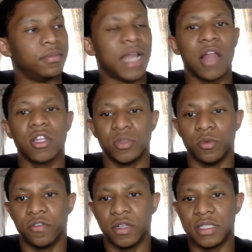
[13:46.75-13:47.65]

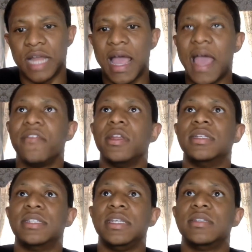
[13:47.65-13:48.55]
knowledgeable, for us not having the
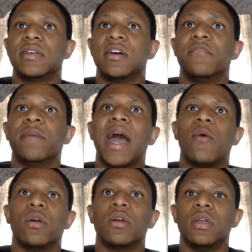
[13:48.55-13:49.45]
seats of
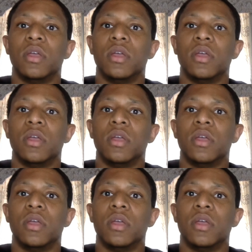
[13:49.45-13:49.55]
power,